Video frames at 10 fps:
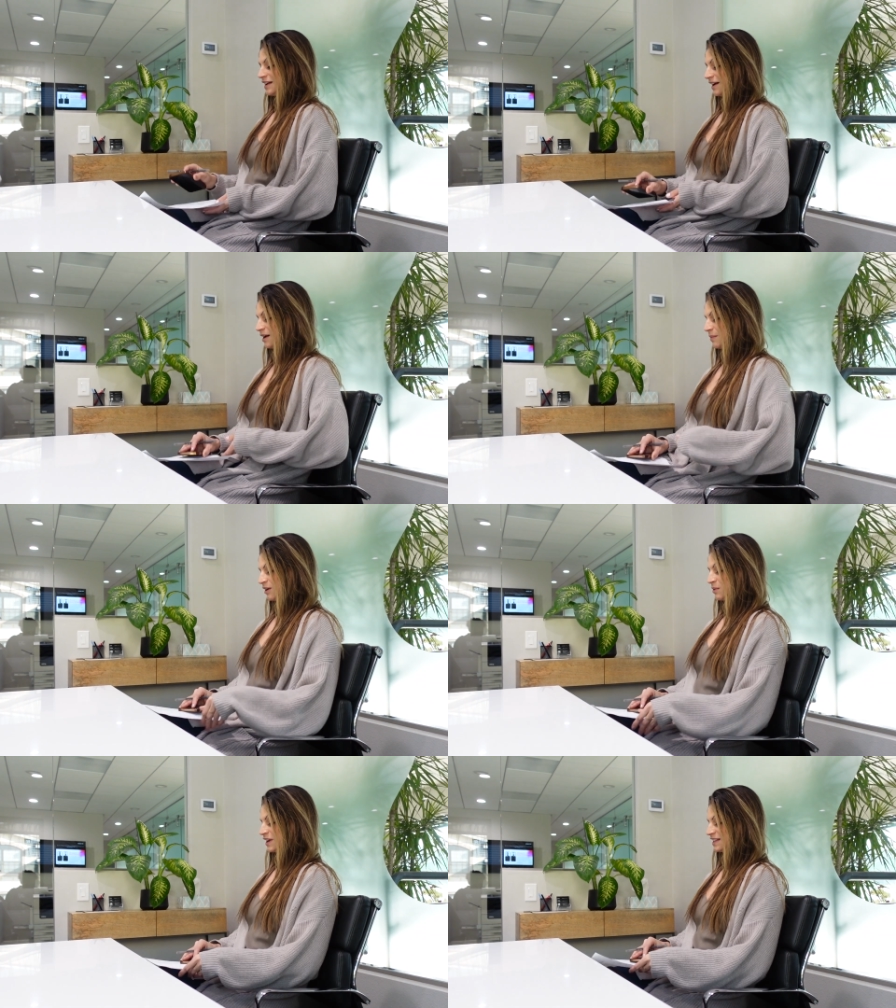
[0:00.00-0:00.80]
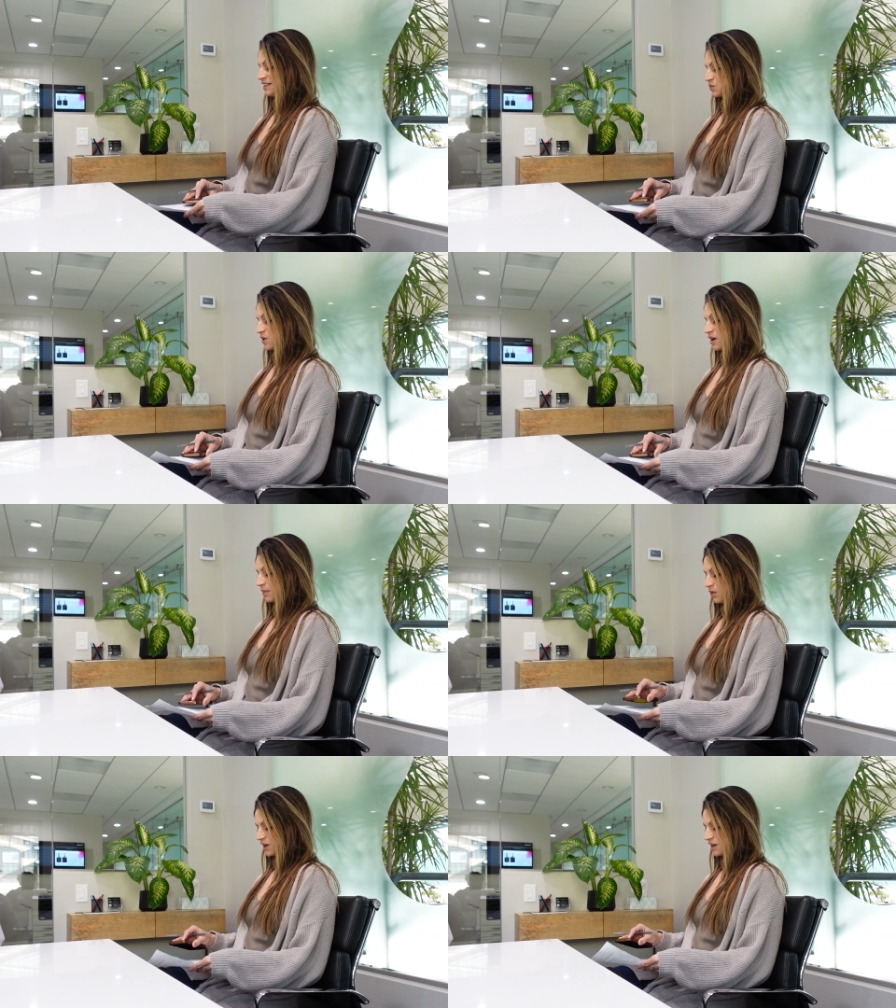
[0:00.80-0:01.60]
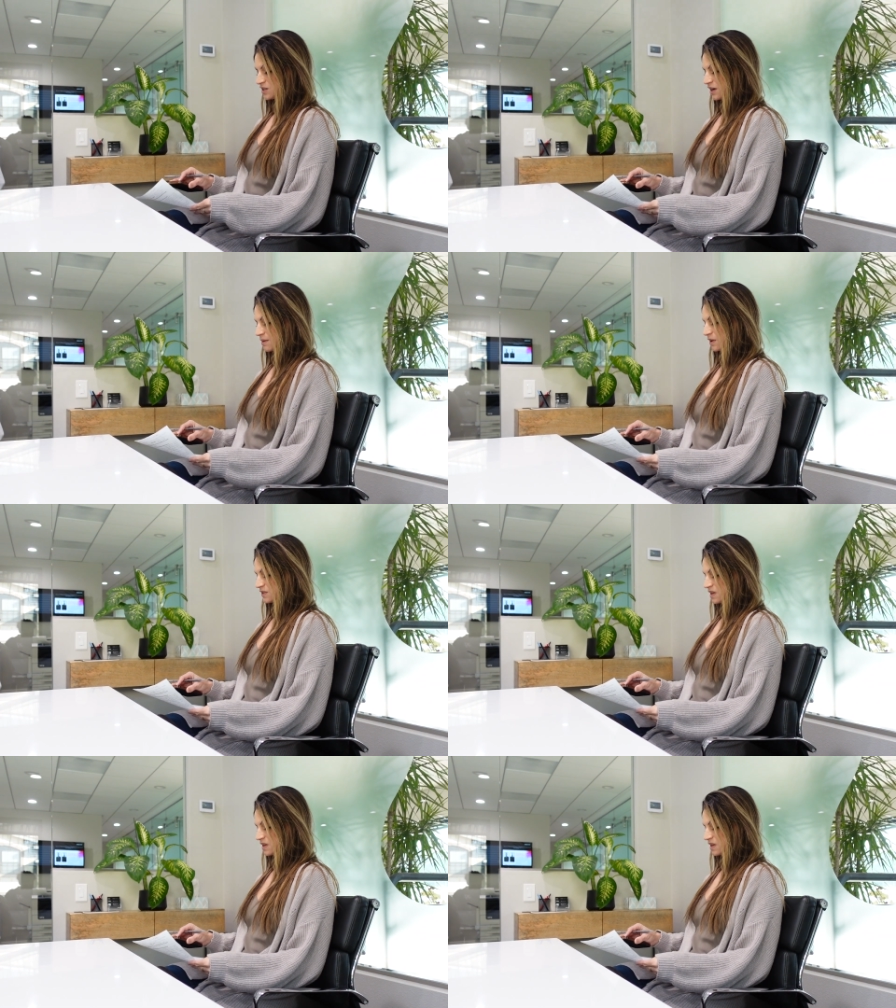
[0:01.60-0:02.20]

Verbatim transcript: um, I don't want to get this wrong, but we're going to talk about